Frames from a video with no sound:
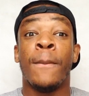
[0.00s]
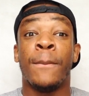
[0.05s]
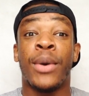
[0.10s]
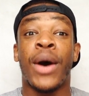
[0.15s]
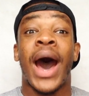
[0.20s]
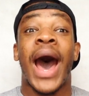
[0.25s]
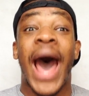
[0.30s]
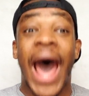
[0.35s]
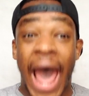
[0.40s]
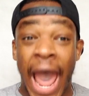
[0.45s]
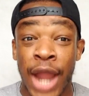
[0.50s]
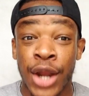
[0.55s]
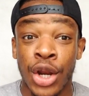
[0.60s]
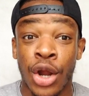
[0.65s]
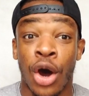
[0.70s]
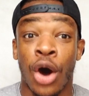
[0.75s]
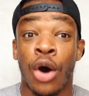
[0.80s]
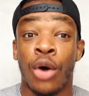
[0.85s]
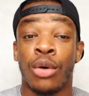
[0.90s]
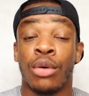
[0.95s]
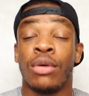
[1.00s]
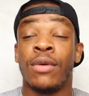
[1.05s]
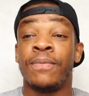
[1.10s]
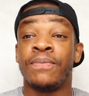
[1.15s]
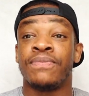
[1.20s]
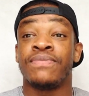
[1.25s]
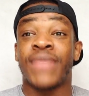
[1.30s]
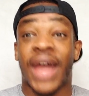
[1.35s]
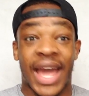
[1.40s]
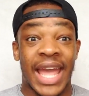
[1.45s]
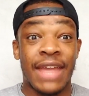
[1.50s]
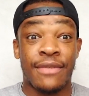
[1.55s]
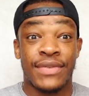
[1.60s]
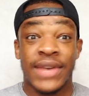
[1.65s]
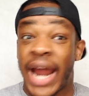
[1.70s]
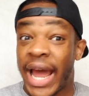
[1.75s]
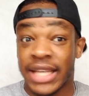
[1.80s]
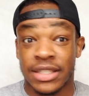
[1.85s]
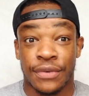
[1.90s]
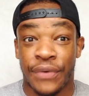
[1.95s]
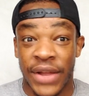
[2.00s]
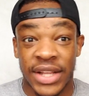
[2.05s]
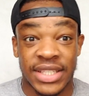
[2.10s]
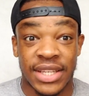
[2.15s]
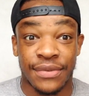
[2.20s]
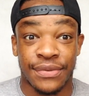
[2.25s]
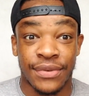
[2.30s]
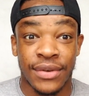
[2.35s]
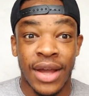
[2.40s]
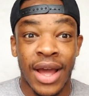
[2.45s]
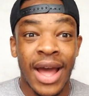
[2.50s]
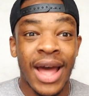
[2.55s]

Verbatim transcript: But I know that even that is offensive.